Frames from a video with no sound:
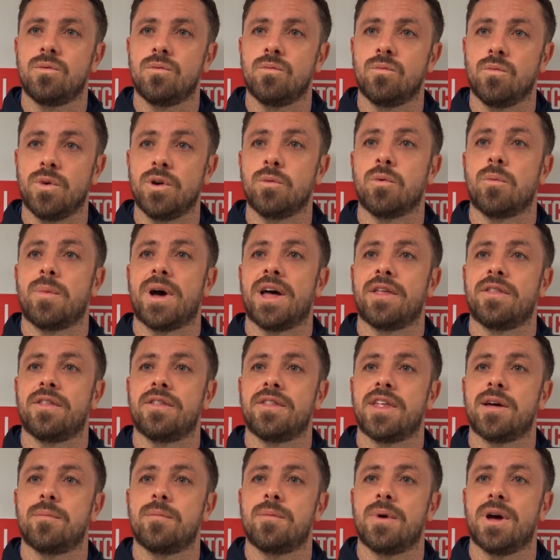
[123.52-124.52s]
we were better than
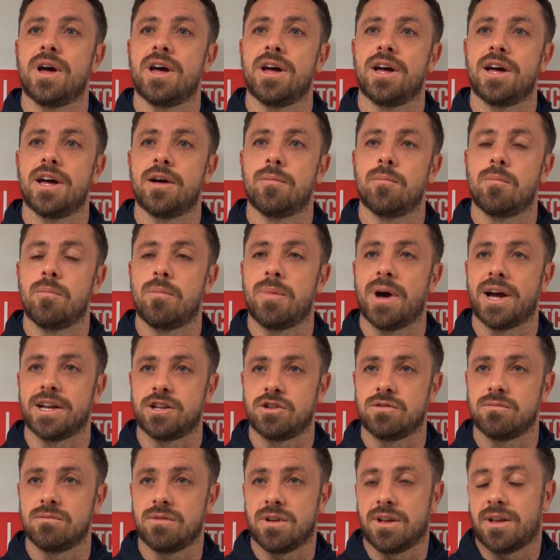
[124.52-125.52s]
them,
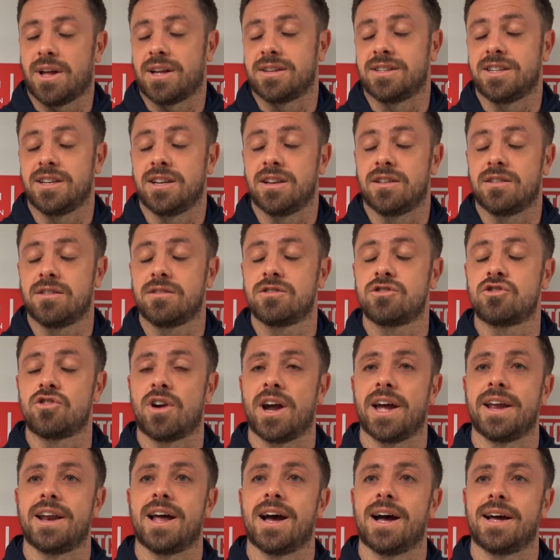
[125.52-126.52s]
as in
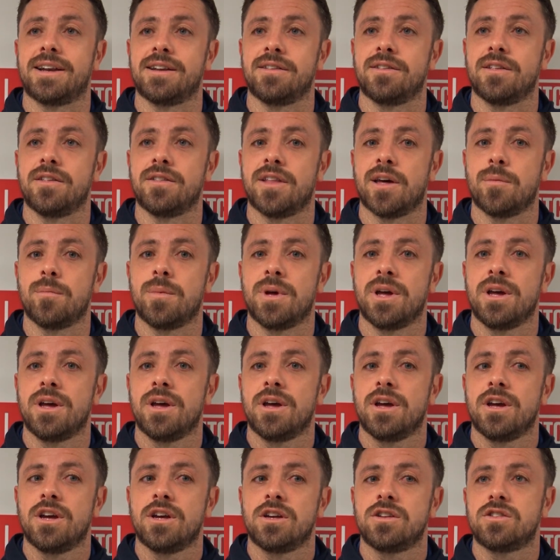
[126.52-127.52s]
trying harder than them.
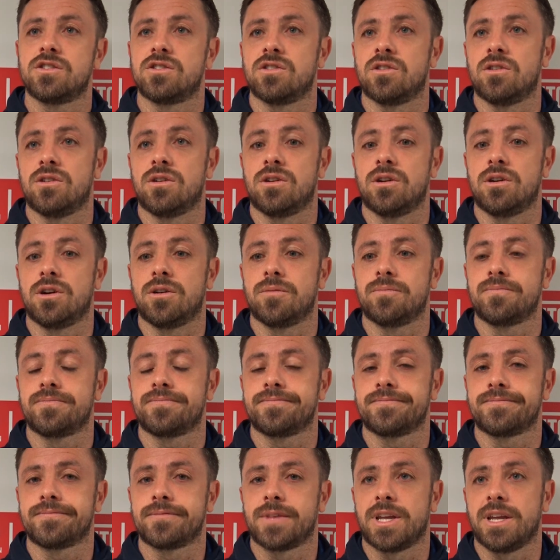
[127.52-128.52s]
So
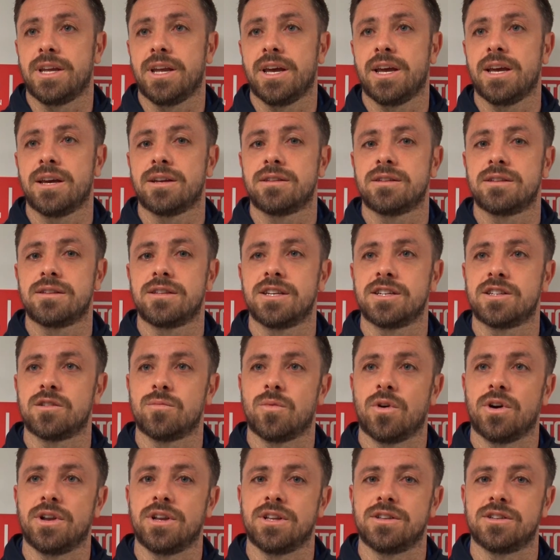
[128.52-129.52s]
yeah, it's
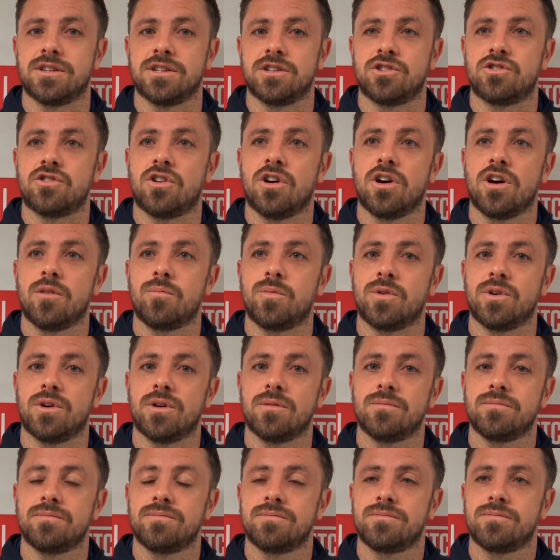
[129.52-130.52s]
disappointing to draw,
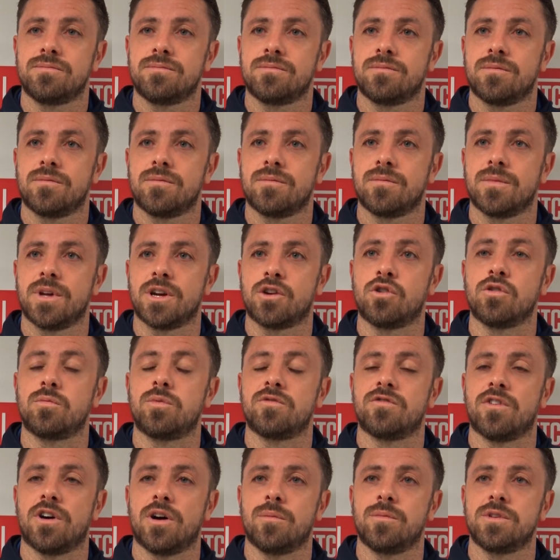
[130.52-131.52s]
but a good
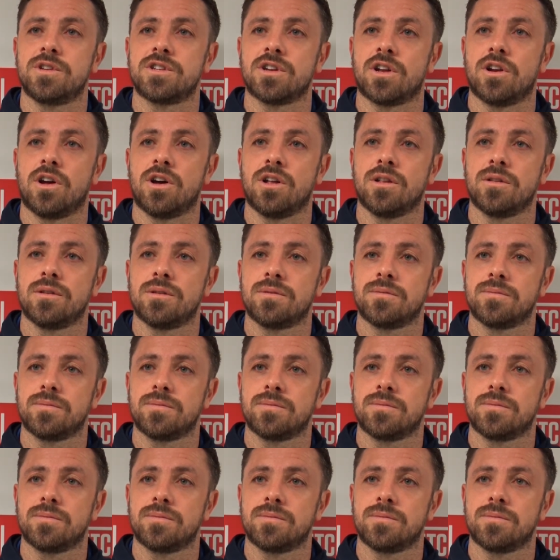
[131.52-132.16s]
performance on all.